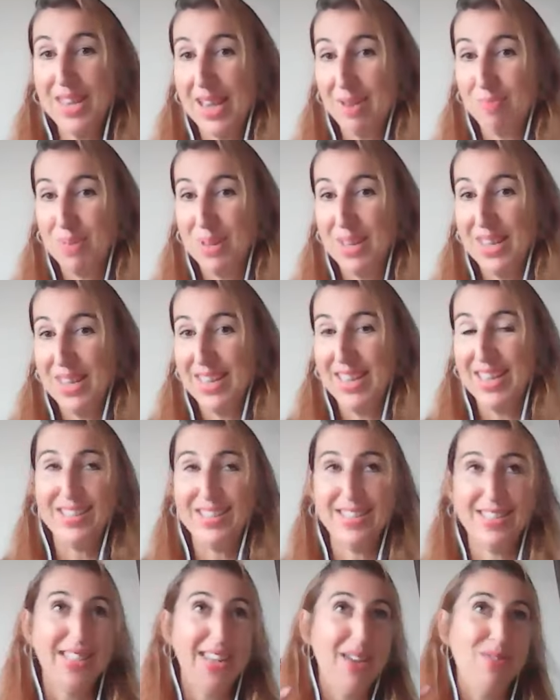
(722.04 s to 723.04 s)
happy. It
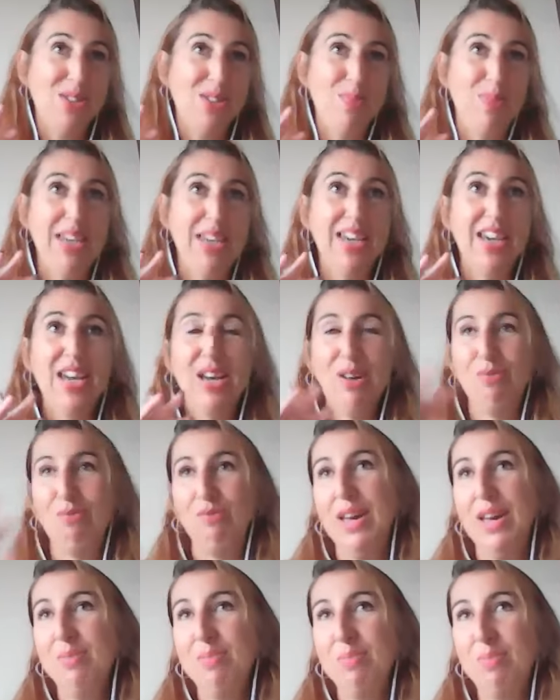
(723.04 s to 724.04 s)
doesn't have to be
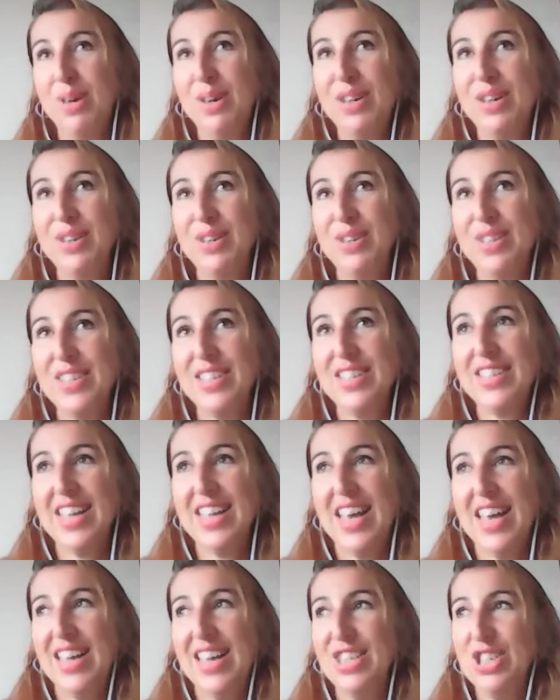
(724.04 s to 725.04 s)
rainbows
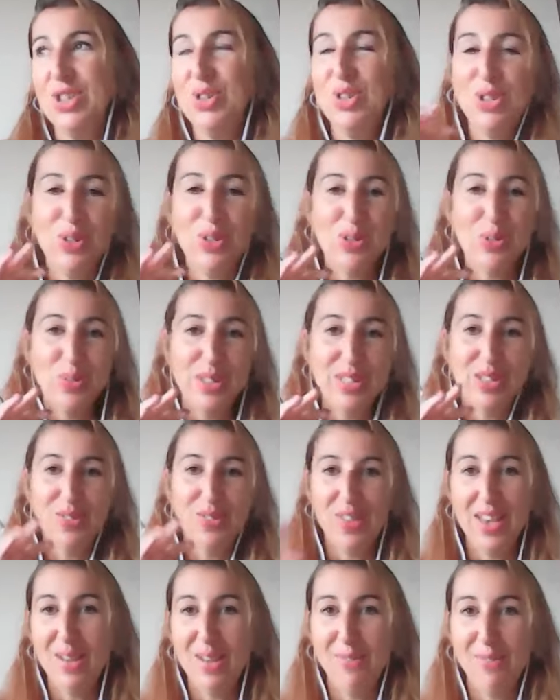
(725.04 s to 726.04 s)
and unicorns
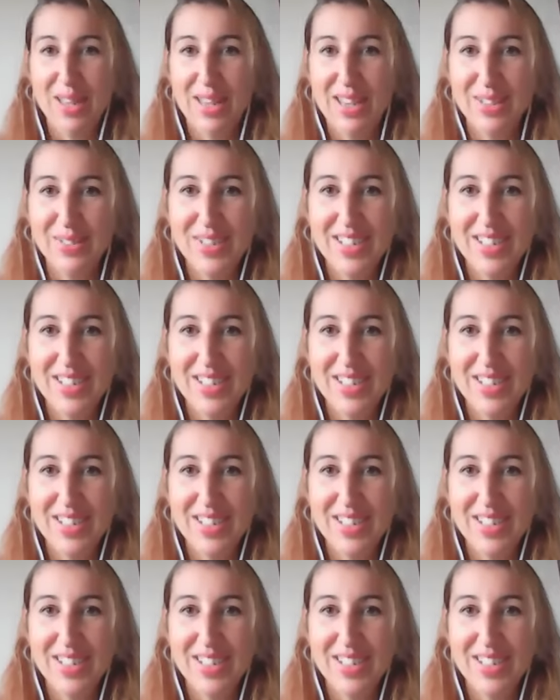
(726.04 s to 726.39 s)
forever.